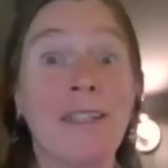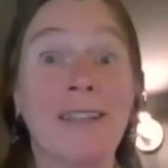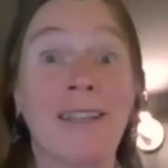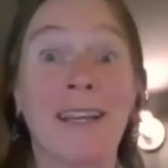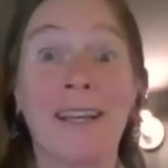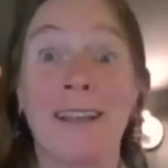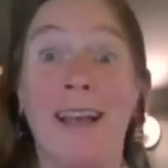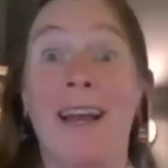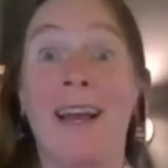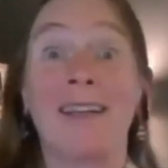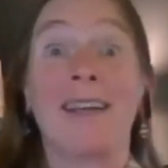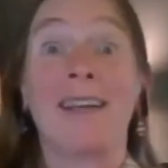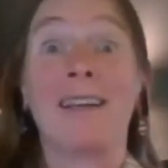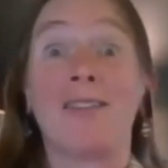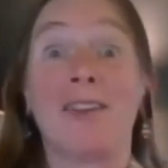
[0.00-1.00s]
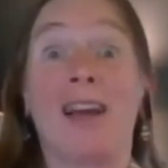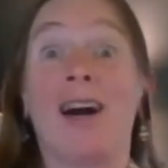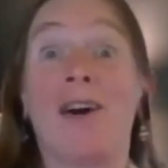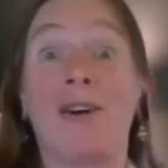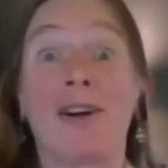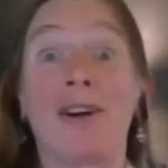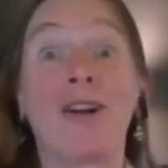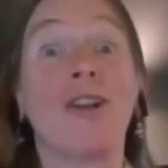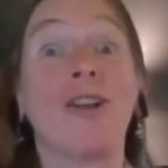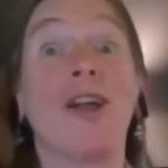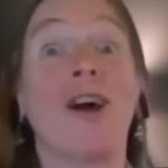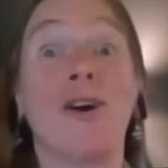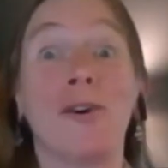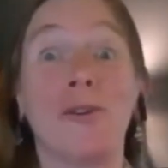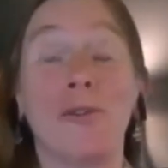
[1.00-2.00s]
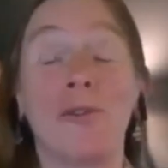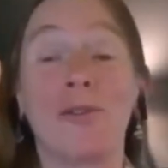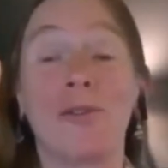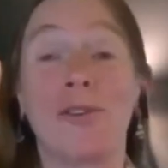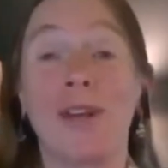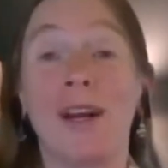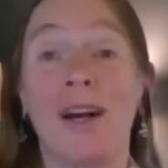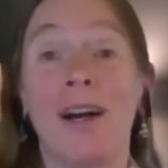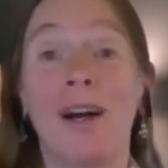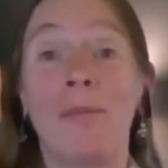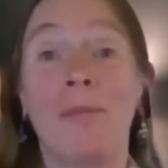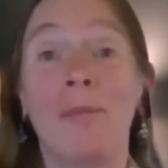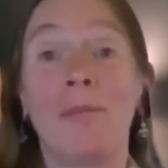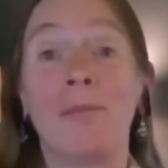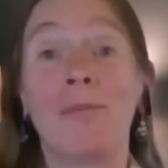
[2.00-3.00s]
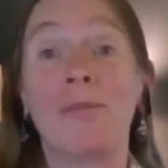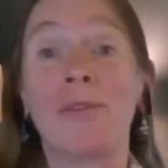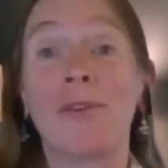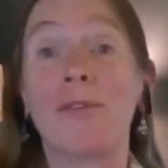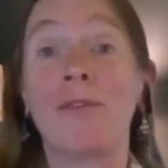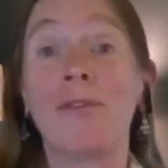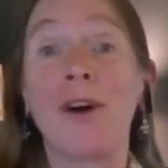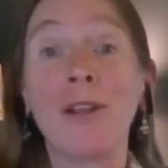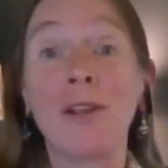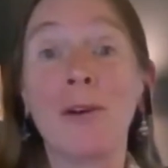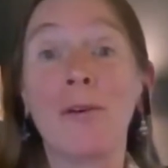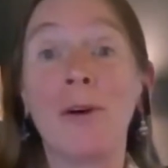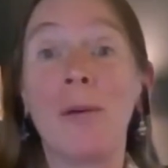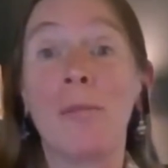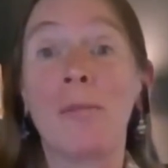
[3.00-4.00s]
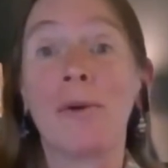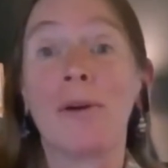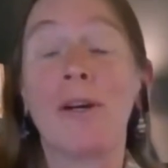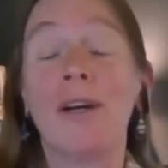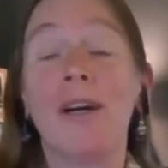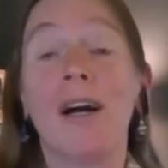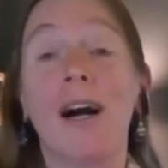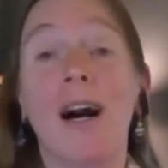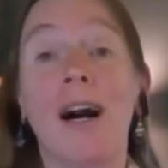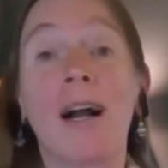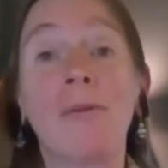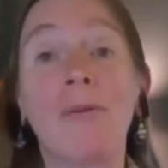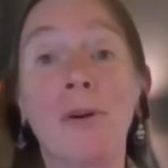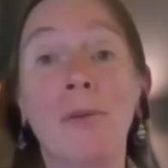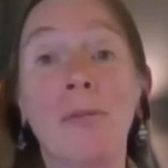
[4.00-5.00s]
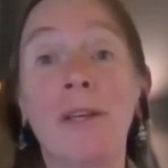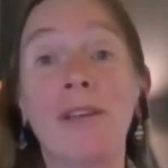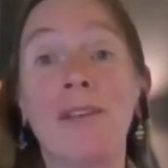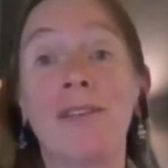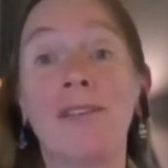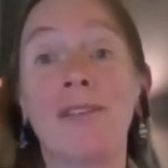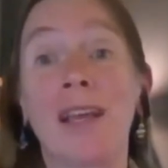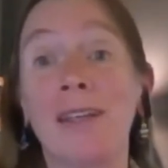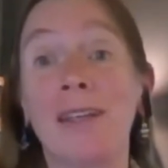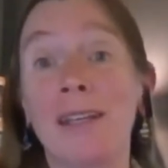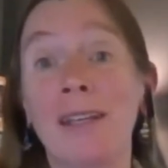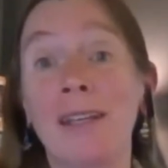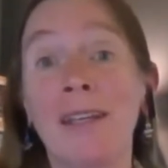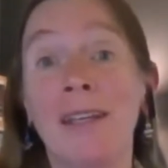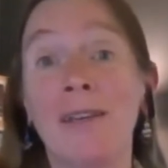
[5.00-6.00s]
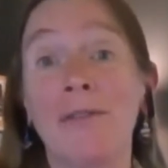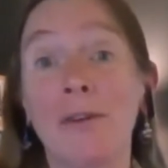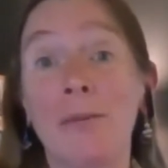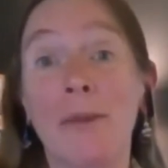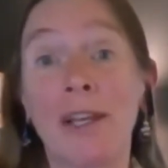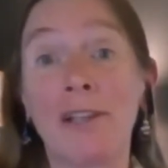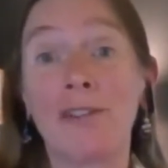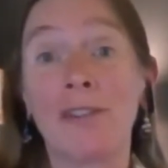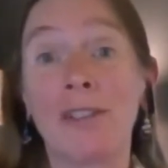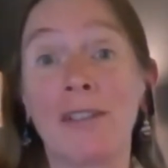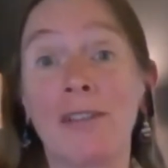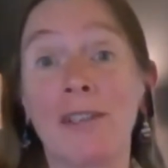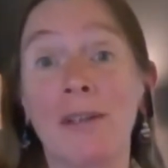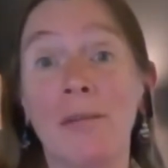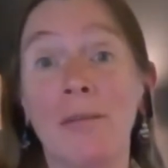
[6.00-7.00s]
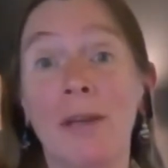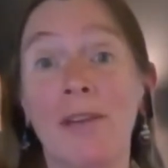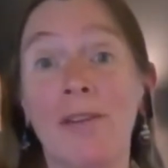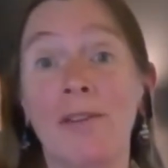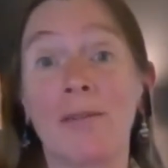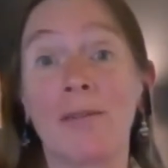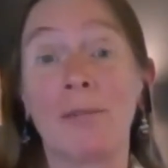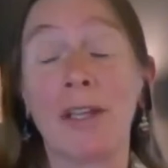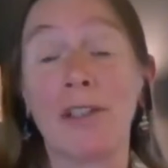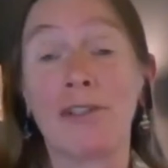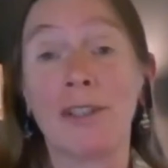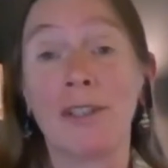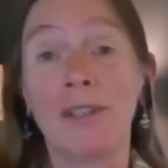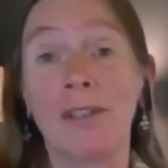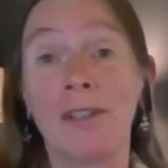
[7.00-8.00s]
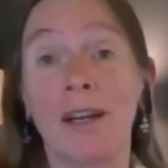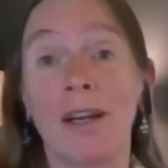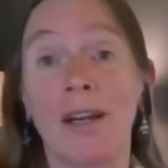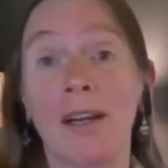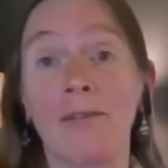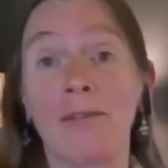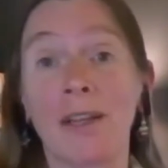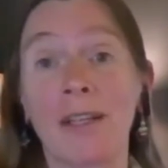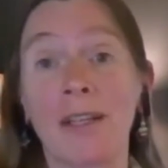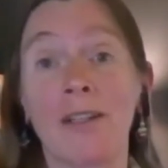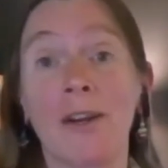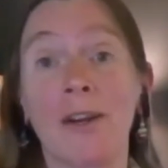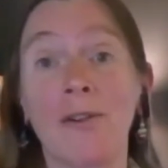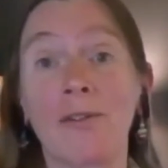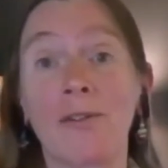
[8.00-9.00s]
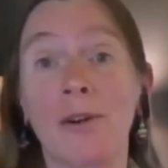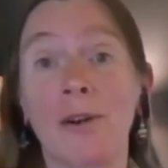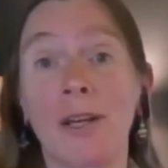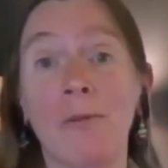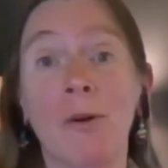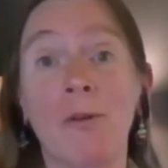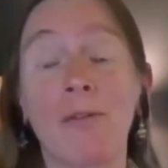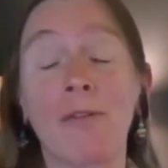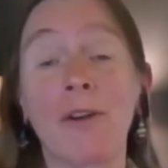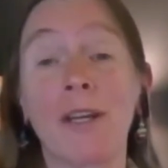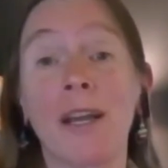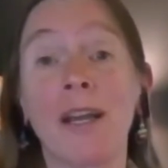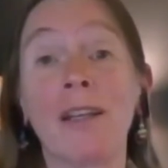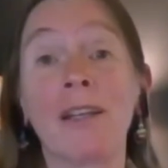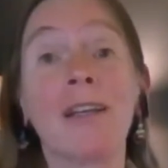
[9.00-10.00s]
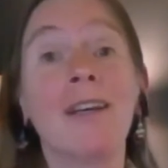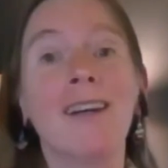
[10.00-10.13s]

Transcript: to take that as our close. To follow up, I will be sending information that Tim has mentioned. I've taken notes so I won't forget.